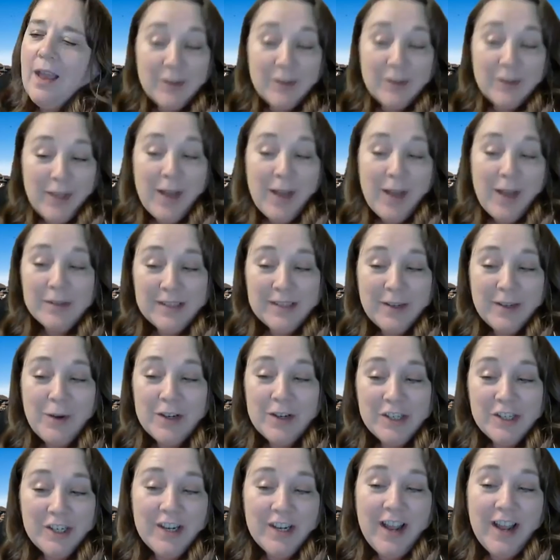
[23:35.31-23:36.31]
so that was the
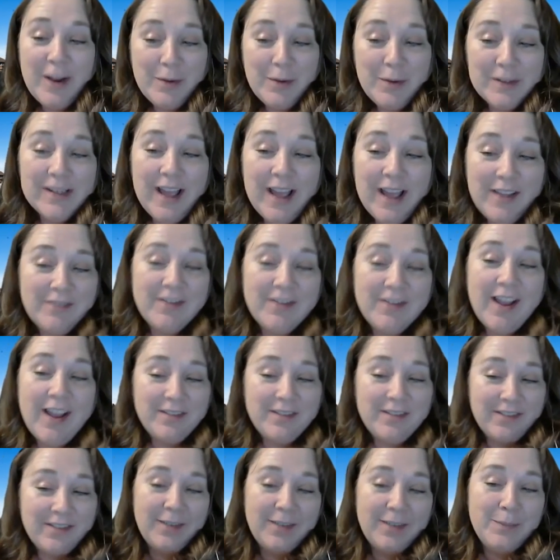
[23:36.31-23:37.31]
question I was. I've
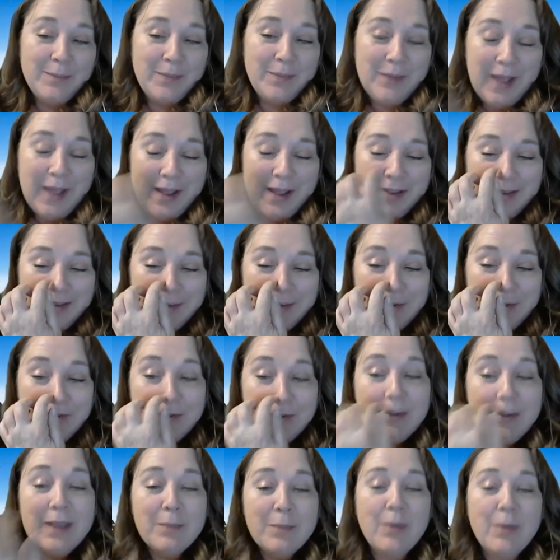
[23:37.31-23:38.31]
kind of some of
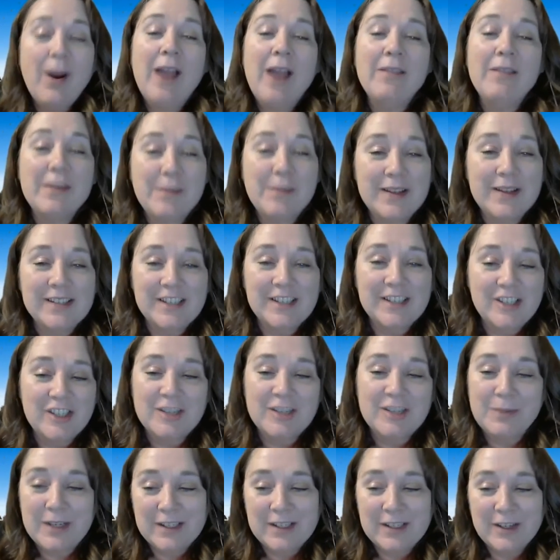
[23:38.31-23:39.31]
them get private messages
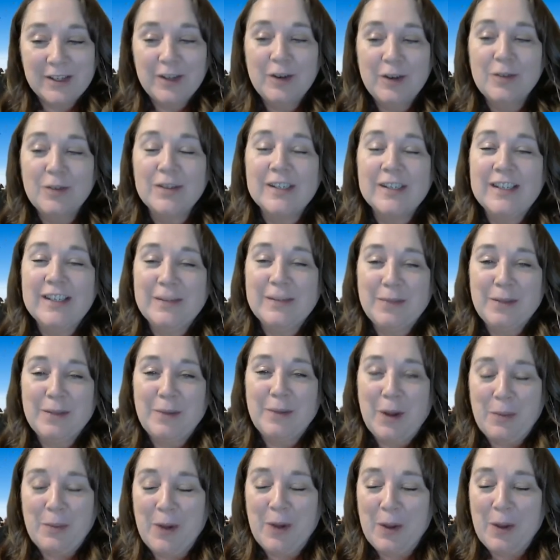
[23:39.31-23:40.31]
to me, so you don't see them
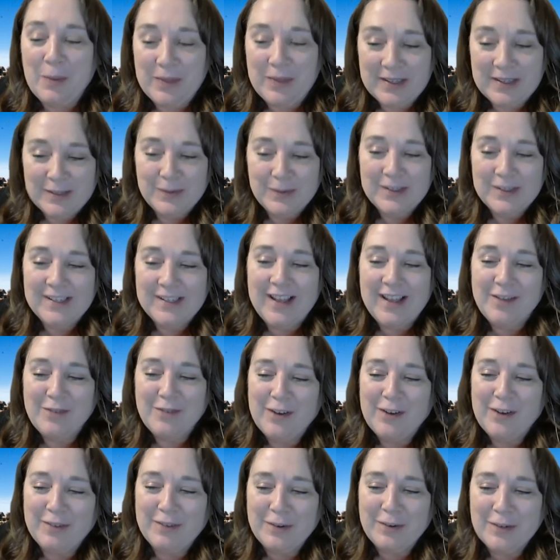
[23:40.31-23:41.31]
all, Paul. But this one is out
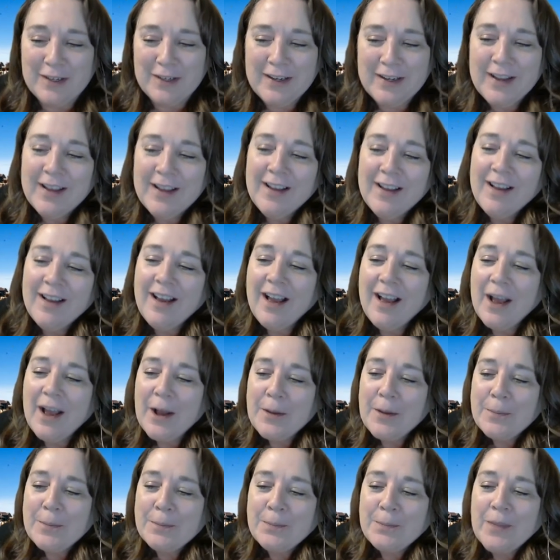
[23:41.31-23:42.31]
for everyone.
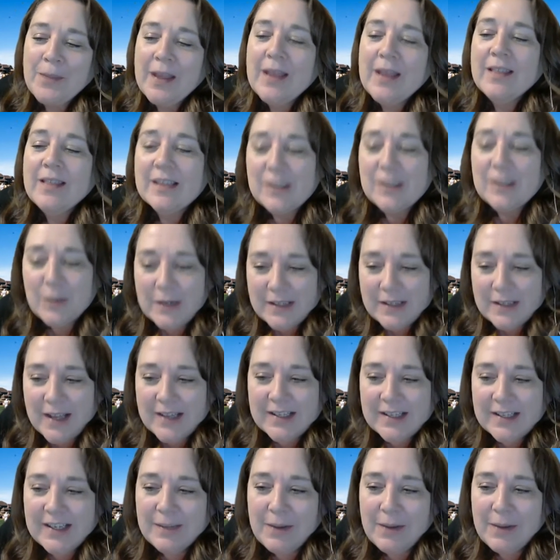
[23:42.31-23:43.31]
Um, this one is
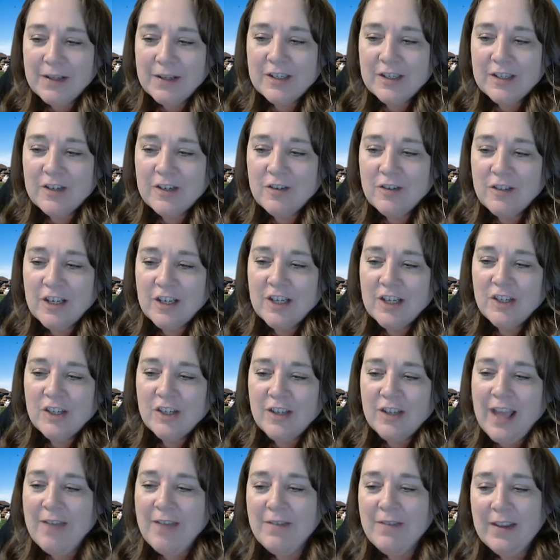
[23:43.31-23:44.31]
asking about student
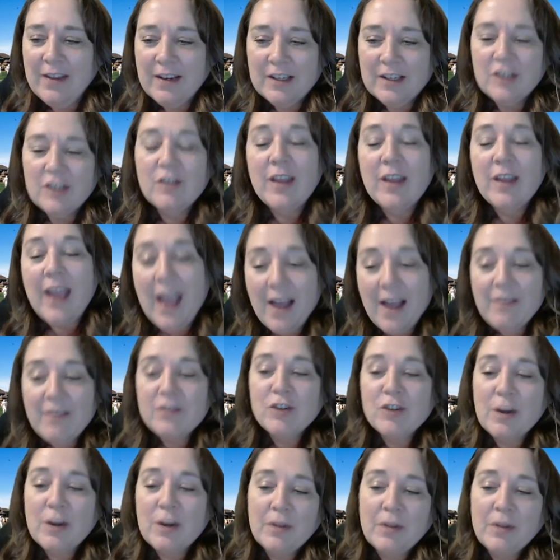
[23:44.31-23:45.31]
teachers having, do they
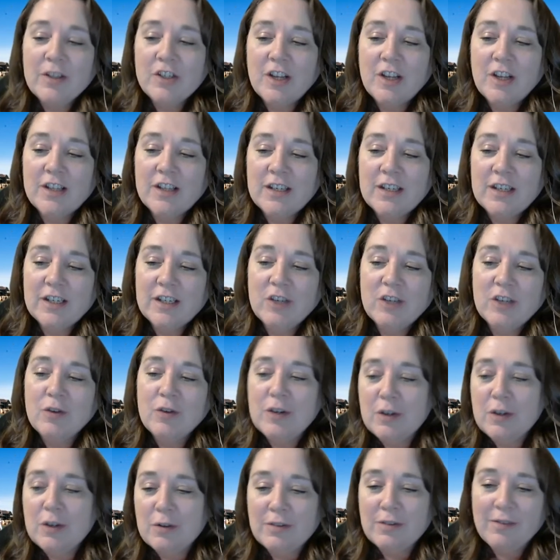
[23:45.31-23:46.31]
have trouble adjusting to a
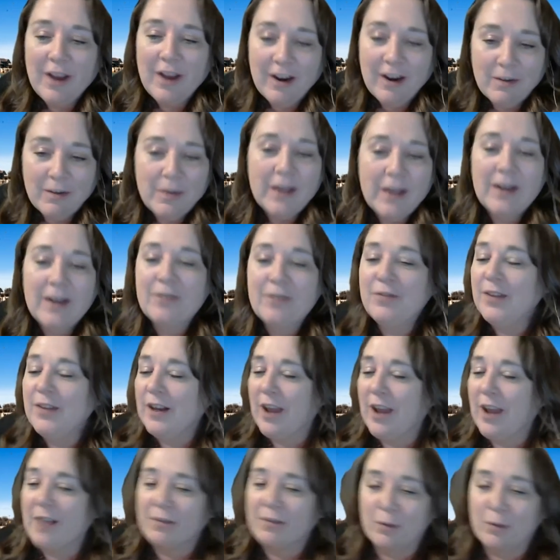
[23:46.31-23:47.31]
new environment if
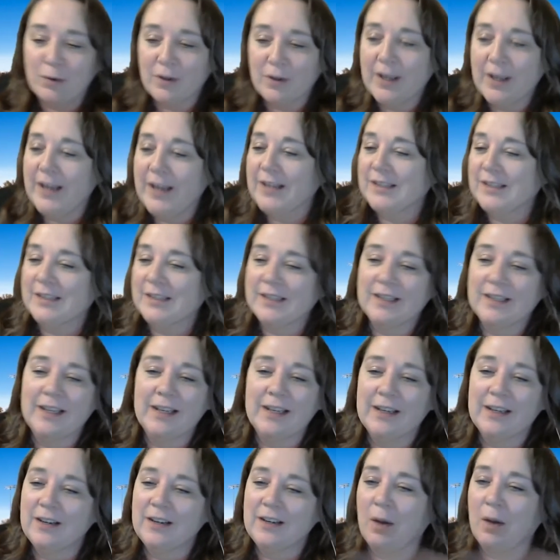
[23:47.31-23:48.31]
you have a real Kansas
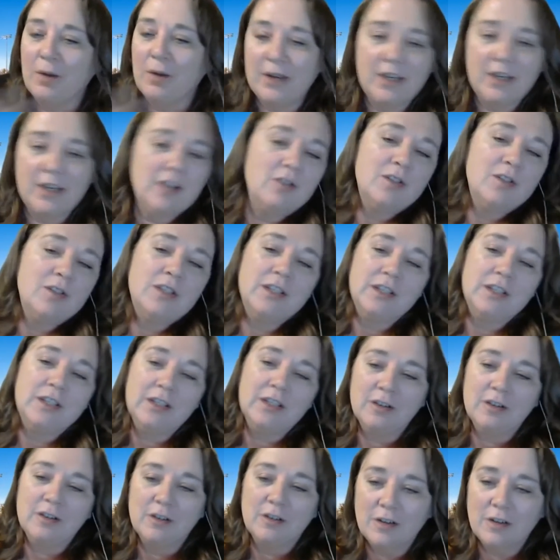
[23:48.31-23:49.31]
kid going to Houston
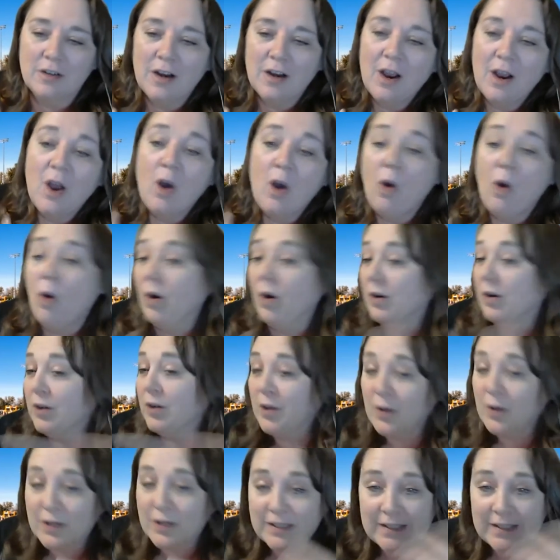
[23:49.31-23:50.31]
or, or New
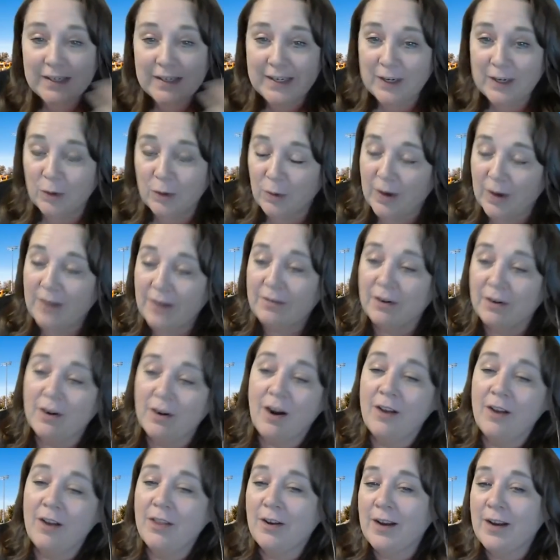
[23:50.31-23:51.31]
York City or wherever?
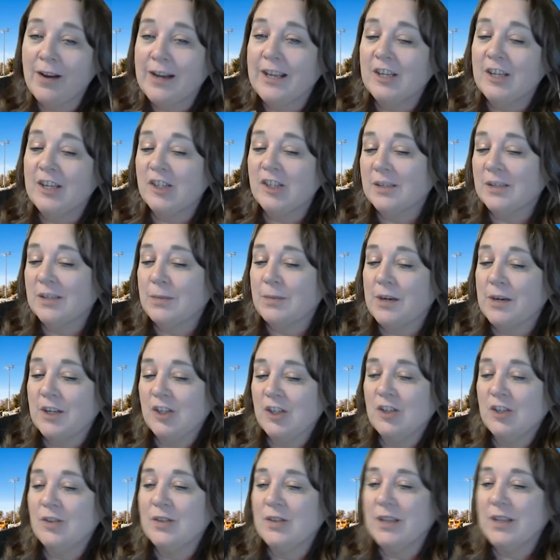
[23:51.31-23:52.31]
Are there any adjustment
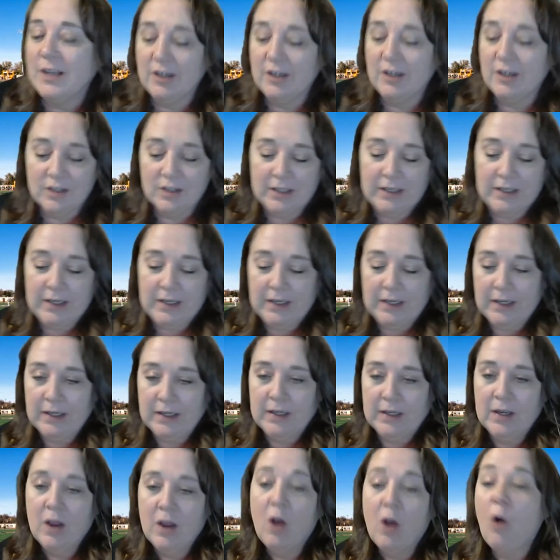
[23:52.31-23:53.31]
issues that you're
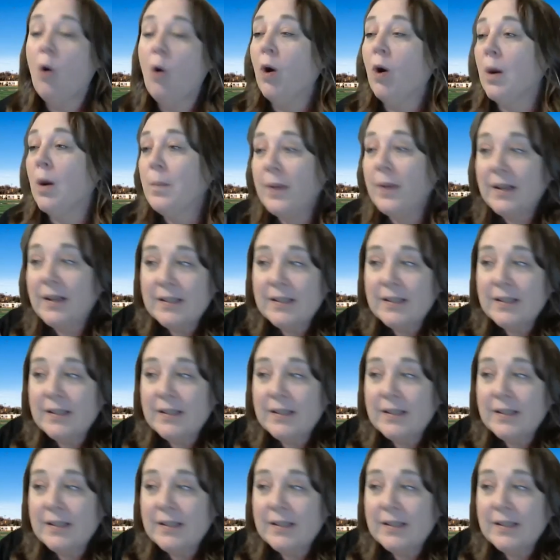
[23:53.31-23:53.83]
seeing? Or a big